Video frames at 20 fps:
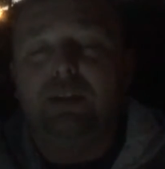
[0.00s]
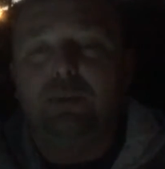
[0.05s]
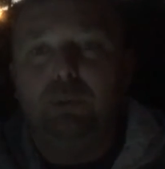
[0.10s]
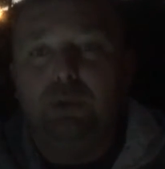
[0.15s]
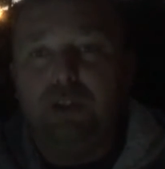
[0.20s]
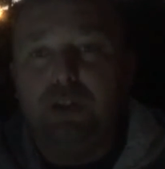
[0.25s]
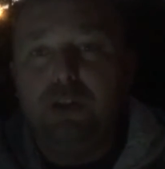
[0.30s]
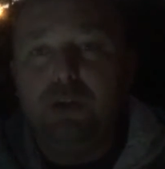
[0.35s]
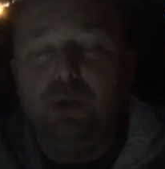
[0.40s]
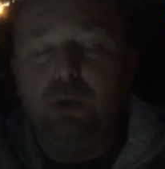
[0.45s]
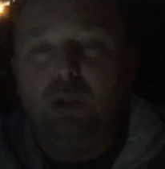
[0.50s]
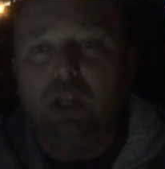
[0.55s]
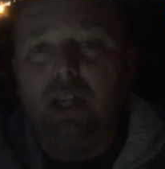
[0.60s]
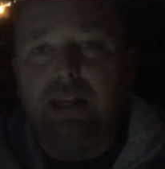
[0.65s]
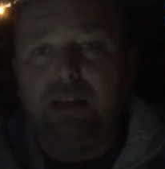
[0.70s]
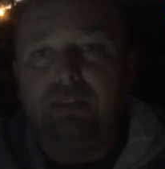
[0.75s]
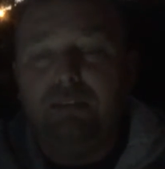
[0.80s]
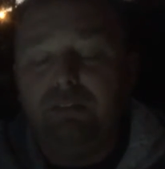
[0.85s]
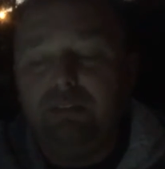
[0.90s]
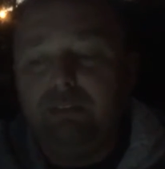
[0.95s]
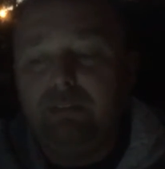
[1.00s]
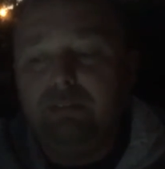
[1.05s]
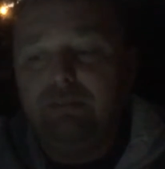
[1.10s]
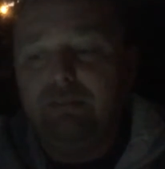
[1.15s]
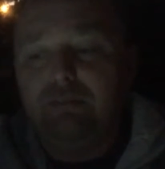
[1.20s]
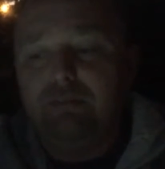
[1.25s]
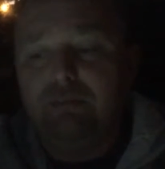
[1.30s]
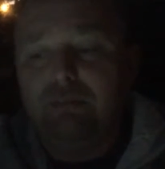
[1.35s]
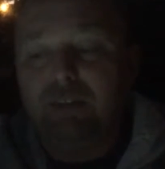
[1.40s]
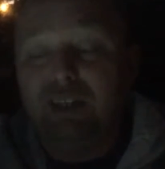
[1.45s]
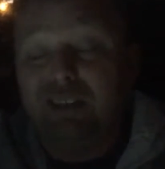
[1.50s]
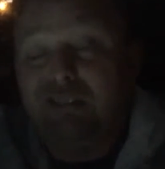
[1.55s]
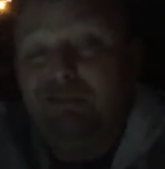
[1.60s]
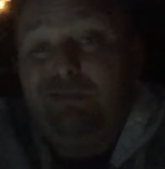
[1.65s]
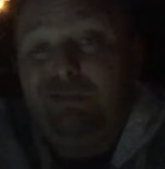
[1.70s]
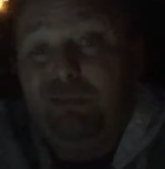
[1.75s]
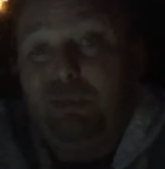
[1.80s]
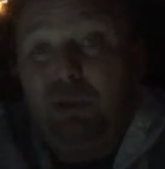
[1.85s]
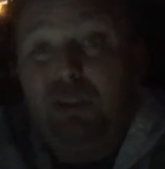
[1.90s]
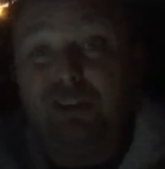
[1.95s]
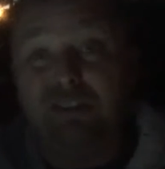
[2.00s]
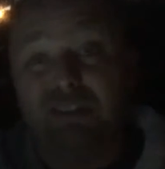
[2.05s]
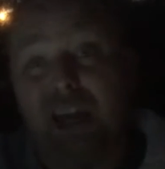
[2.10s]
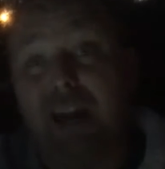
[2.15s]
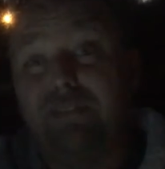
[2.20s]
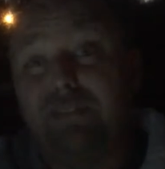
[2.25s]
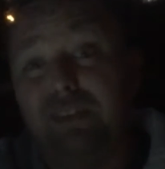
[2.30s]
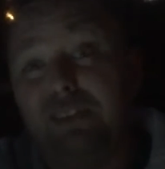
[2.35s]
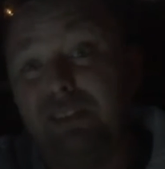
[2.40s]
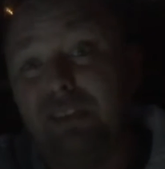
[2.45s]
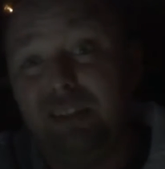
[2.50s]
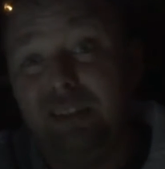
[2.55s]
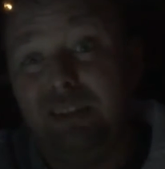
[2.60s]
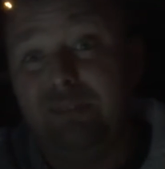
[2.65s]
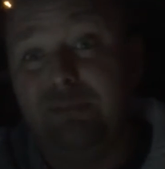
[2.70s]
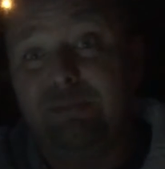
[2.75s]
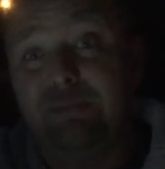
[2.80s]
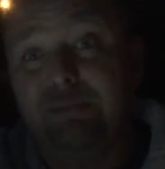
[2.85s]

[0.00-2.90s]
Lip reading: it with new life. We'll just have to see.